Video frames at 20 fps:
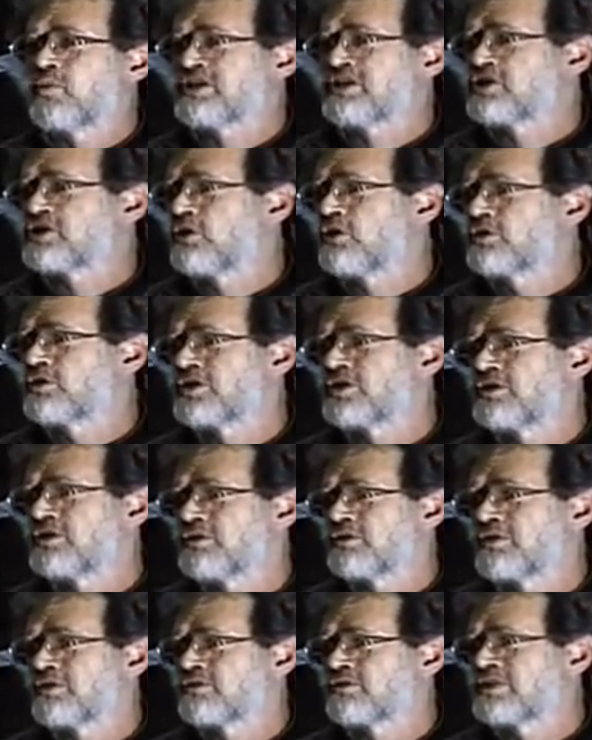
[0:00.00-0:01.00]

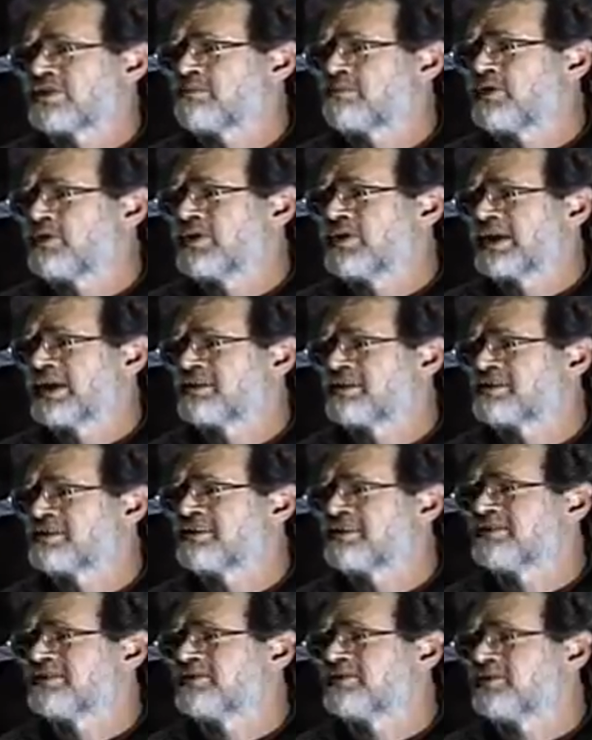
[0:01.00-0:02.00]
Witoto
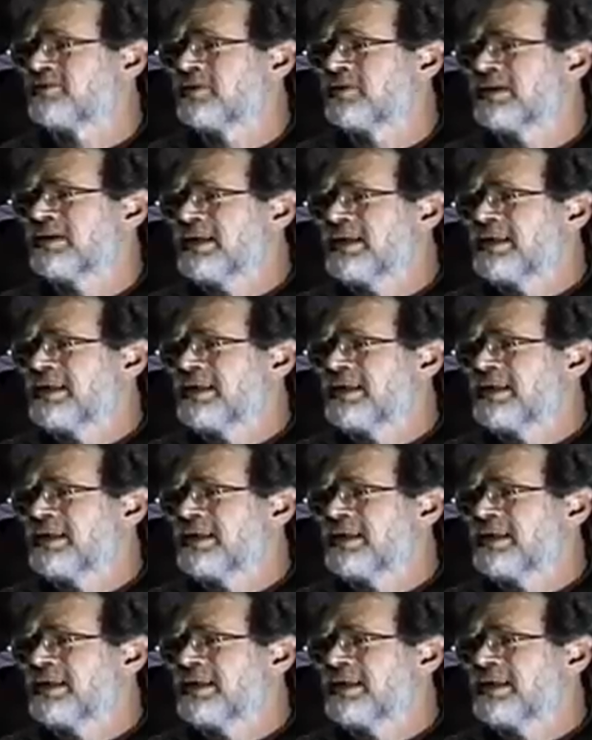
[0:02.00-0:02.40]
3.0